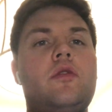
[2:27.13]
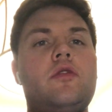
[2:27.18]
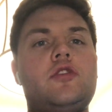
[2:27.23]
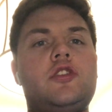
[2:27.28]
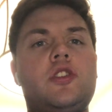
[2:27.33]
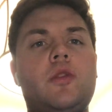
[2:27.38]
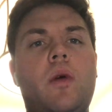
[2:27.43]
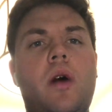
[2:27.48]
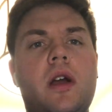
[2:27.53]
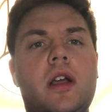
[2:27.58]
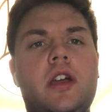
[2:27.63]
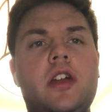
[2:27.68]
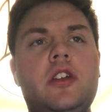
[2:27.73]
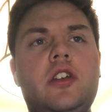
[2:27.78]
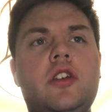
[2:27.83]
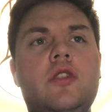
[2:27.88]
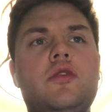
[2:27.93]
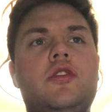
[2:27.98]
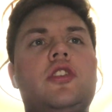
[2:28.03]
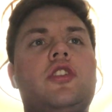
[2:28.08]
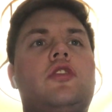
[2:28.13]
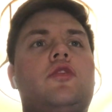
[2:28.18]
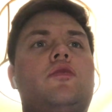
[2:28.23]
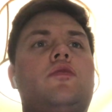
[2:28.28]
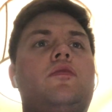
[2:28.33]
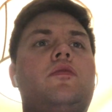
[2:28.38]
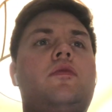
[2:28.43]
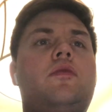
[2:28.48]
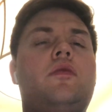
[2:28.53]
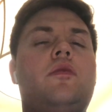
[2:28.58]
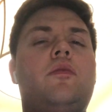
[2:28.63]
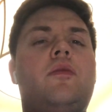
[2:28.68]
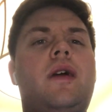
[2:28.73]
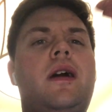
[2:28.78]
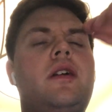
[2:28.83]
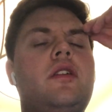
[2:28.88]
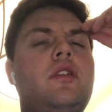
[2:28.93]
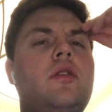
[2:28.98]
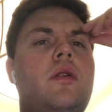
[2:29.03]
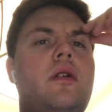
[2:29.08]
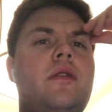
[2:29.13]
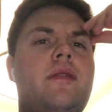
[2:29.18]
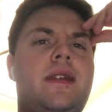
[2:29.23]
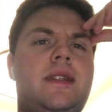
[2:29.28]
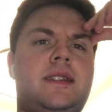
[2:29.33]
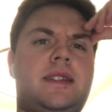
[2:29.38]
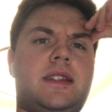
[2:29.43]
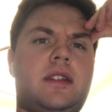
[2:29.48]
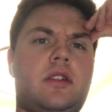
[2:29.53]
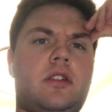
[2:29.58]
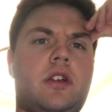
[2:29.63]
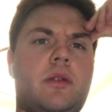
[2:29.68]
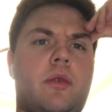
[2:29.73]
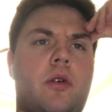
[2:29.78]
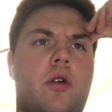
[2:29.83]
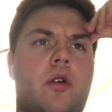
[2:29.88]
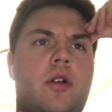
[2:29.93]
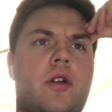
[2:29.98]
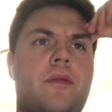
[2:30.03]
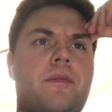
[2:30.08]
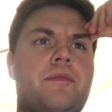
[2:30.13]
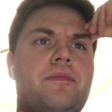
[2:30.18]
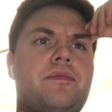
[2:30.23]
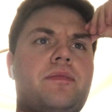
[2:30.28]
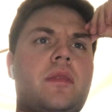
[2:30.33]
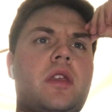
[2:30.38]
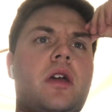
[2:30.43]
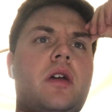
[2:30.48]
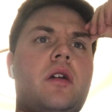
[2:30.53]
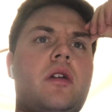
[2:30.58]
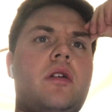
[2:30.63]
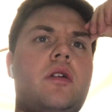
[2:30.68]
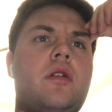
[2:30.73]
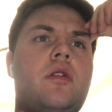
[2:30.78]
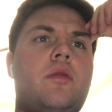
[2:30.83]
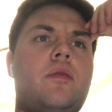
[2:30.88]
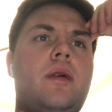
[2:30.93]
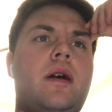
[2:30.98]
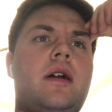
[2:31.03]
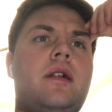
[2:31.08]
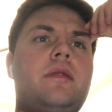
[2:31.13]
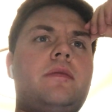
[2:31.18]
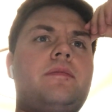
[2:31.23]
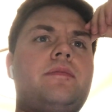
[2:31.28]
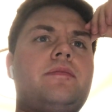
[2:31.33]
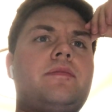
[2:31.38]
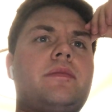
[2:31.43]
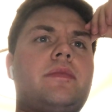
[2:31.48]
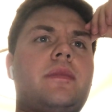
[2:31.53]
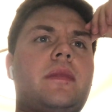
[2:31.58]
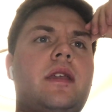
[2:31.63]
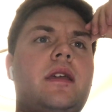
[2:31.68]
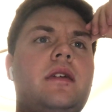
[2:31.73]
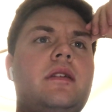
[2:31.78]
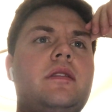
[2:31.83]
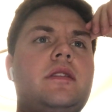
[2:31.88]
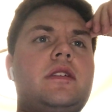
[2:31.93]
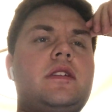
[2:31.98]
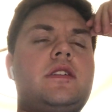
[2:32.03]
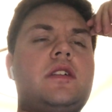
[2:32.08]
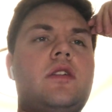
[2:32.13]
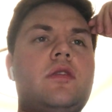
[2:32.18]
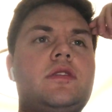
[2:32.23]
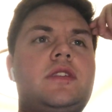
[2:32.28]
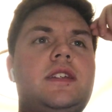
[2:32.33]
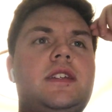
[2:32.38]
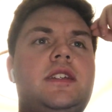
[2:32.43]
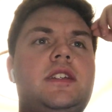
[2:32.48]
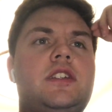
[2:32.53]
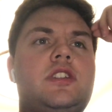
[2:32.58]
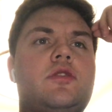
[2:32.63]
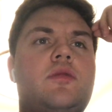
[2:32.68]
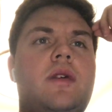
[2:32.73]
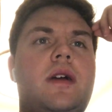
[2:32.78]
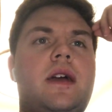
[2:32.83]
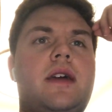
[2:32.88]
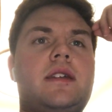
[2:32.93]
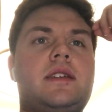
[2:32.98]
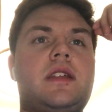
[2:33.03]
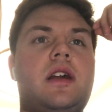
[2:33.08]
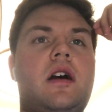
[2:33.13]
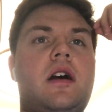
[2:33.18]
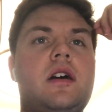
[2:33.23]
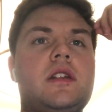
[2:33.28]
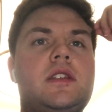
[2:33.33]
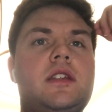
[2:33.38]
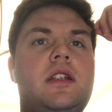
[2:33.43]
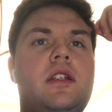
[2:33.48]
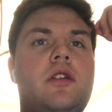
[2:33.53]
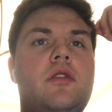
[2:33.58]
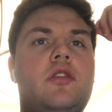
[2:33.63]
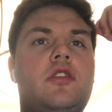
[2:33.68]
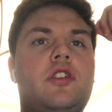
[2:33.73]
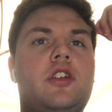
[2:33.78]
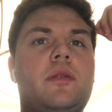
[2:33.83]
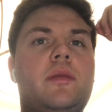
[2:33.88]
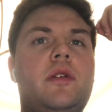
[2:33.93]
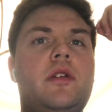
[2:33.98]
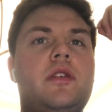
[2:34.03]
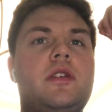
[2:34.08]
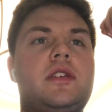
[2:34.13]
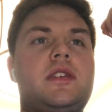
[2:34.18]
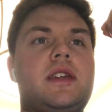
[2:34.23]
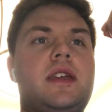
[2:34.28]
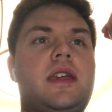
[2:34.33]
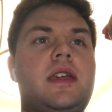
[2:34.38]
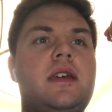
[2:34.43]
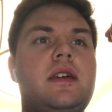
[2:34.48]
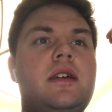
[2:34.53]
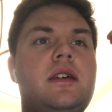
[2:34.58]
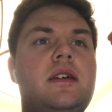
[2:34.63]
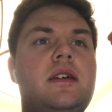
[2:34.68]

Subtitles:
So what can you do? Well, you are in Silkeborg. Well, this whole city square is the heart of the local community.